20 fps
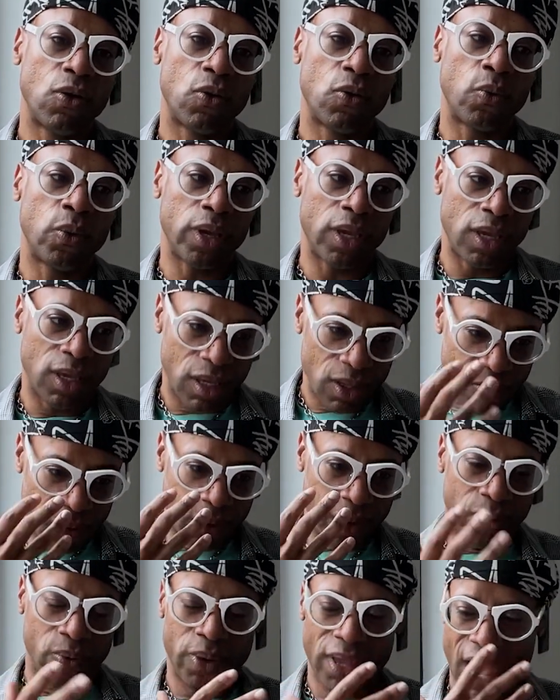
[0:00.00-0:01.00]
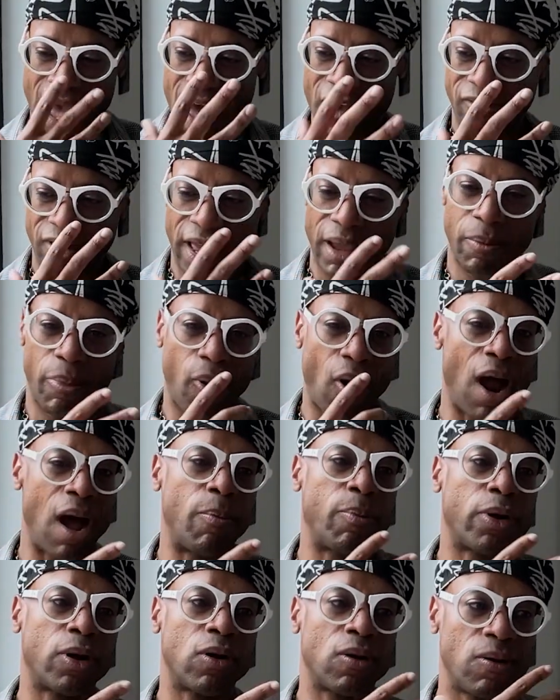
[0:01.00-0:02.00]
we have like
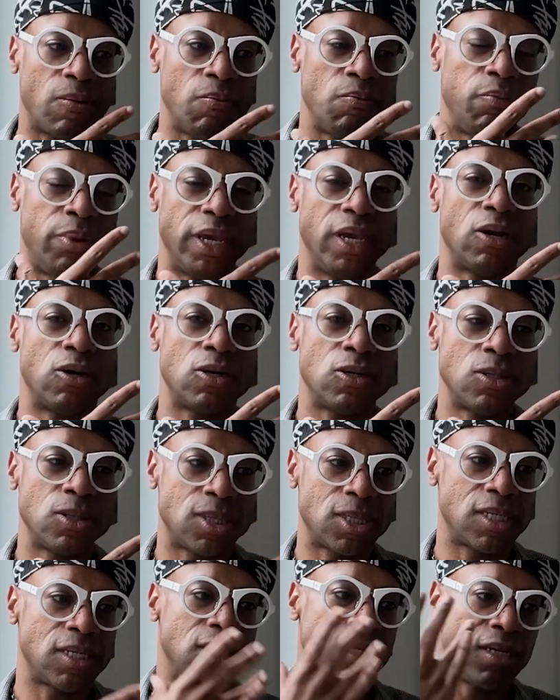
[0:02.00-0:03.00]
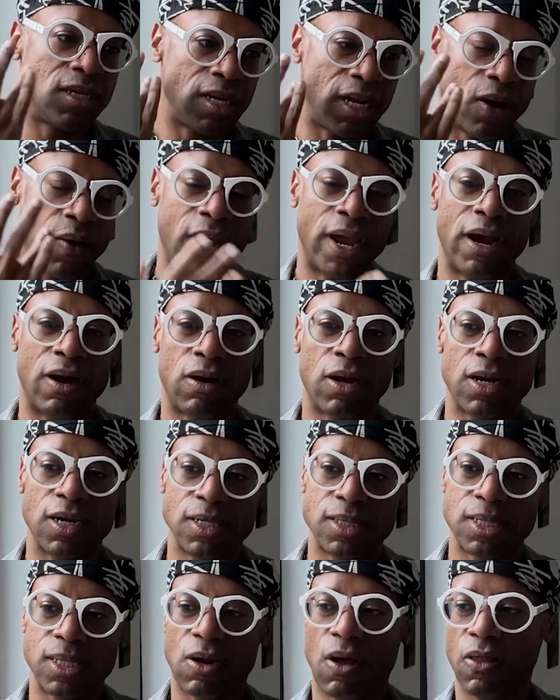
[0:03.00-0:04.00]
proper beards, and, you know,
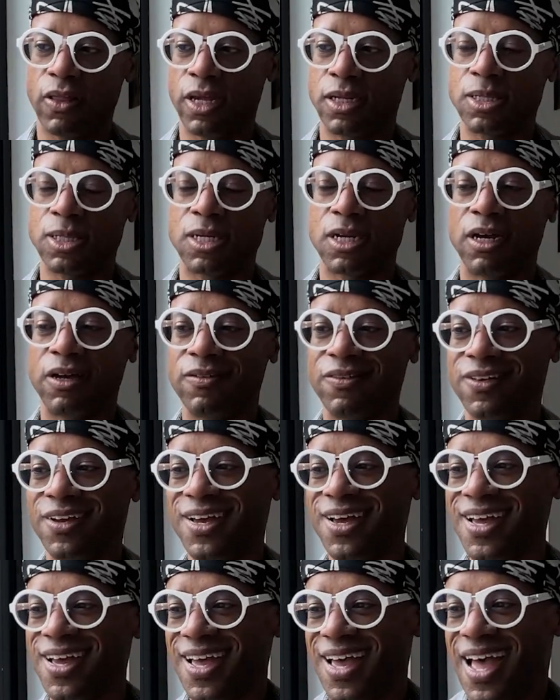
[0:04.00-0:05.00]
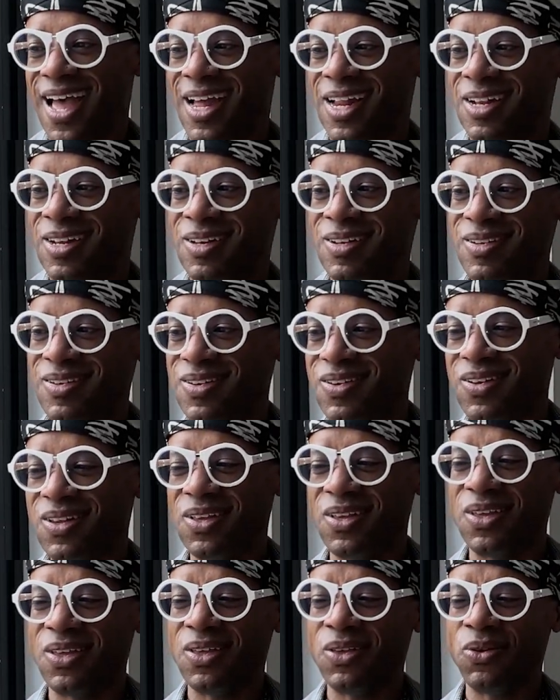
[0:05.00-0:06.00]
haircuts and all that stuff. And
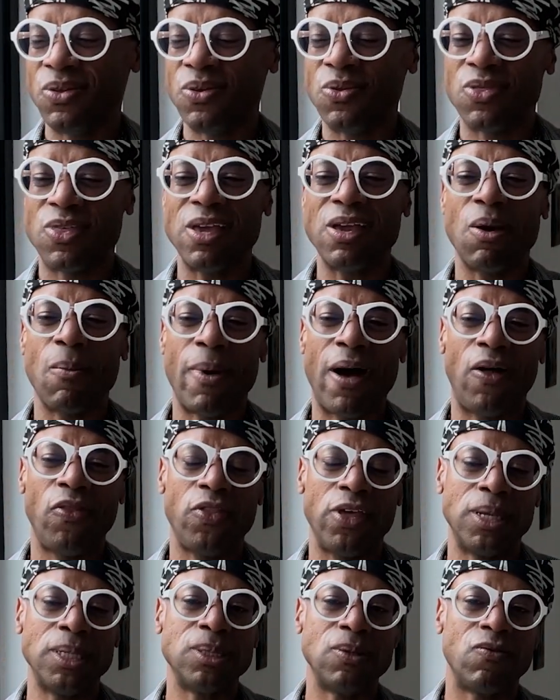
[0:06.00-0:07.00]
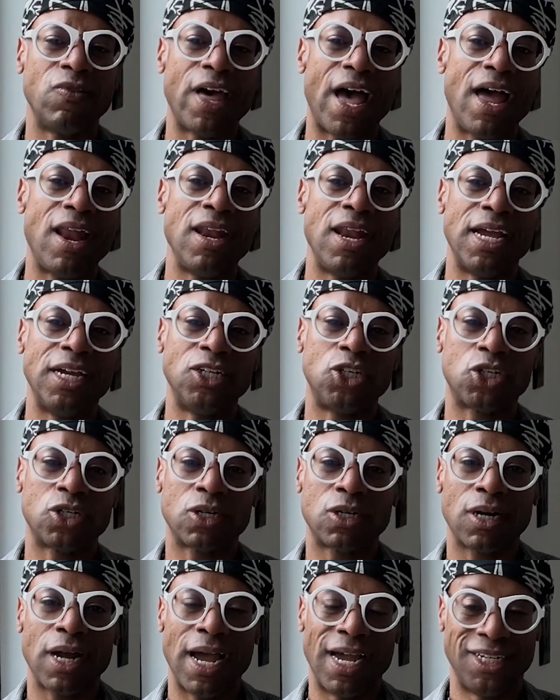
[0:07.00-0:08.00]
you think about things of that
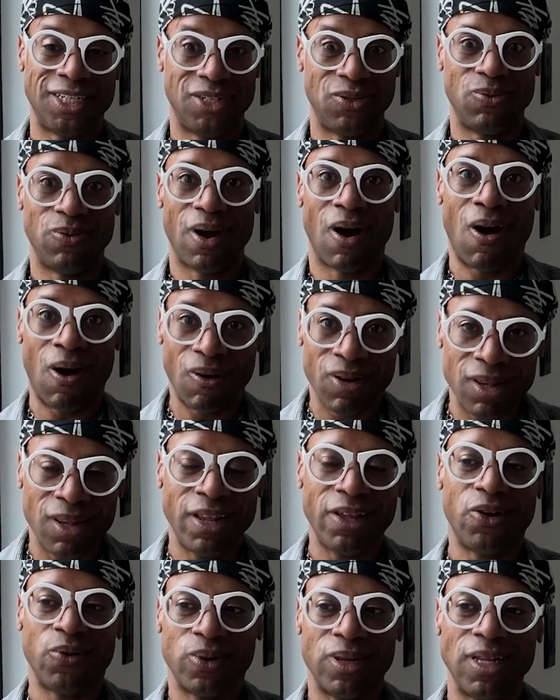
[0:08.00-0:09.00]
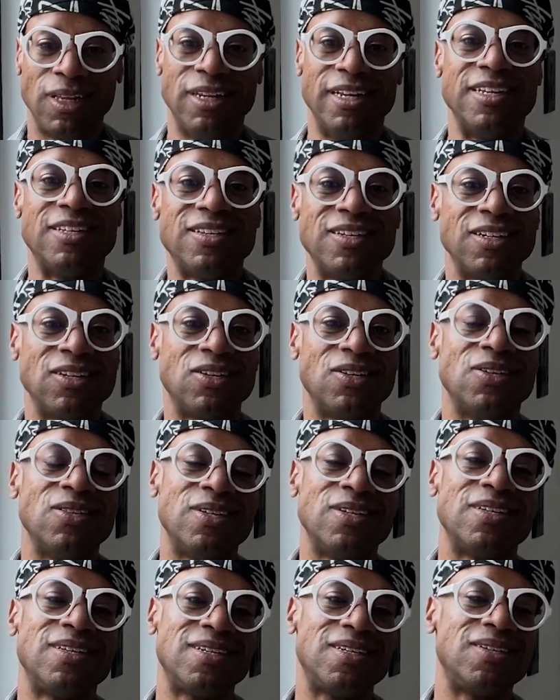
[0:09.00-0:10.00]
nature as you are literally listening to
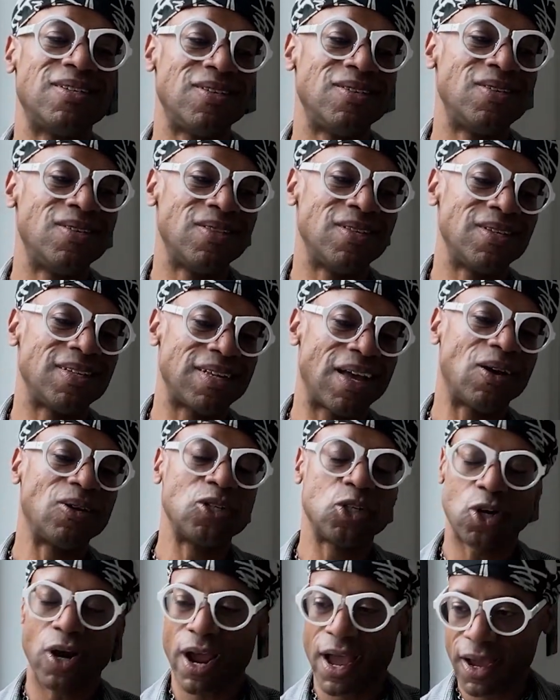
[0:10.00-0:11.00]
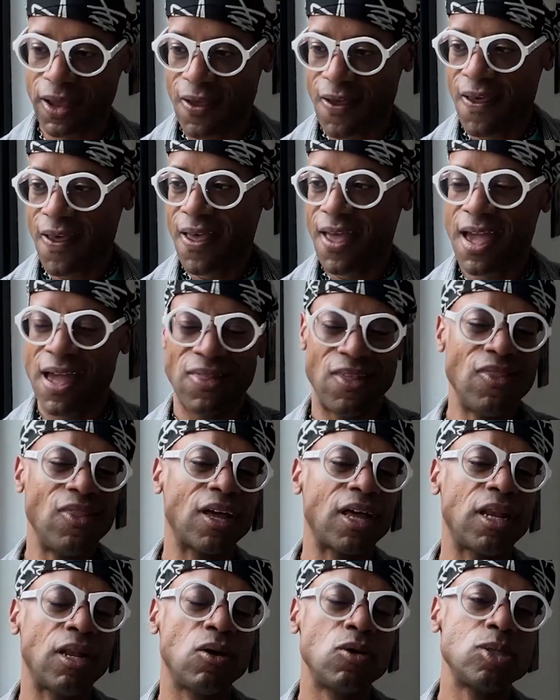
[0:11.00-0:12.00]
this, to the soundtrack. And then the
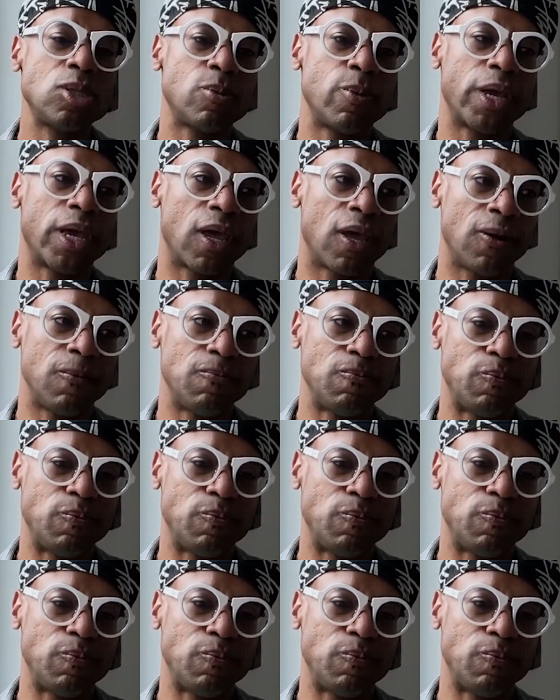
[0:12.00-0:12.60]
clothes begin.